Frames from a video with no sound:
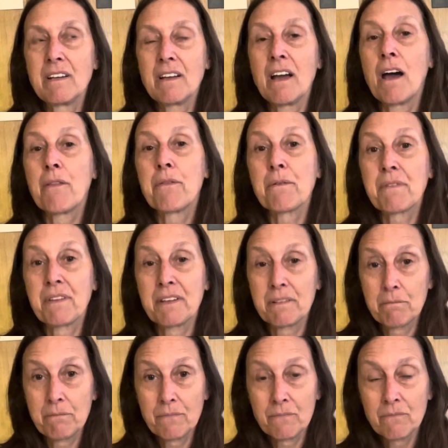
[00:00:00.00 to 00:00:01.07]
other
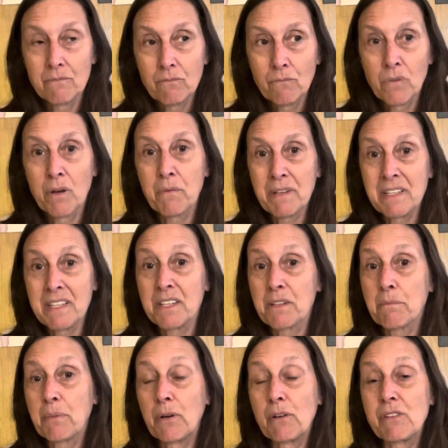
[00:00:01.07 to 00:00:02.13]
than what we need
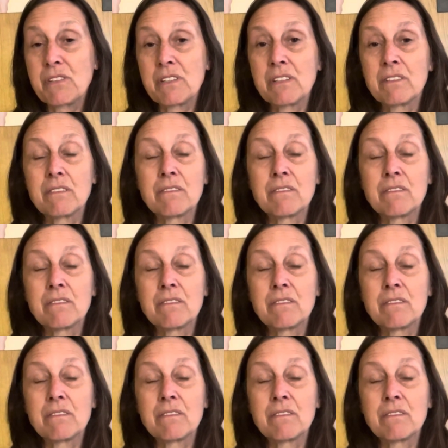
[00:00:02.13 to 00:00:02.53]
in person.